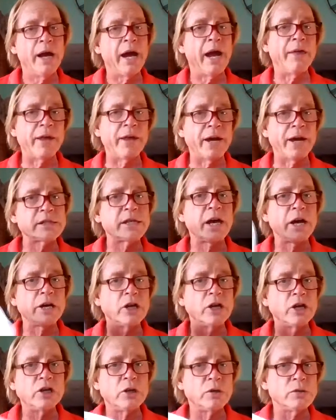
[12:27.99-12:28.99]
And that's how
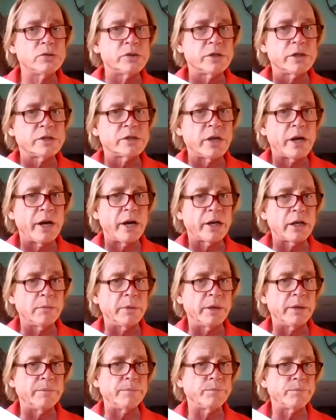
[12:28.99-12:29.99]
you use this document.